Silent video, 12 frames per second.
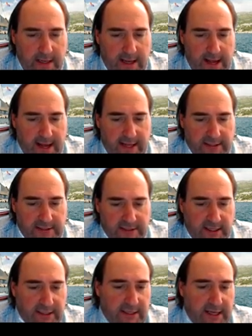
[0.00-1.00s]
And
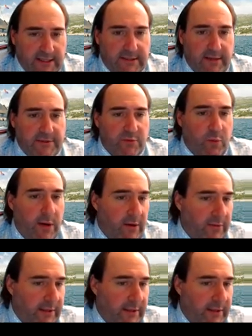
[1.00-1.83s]
just like last time as well,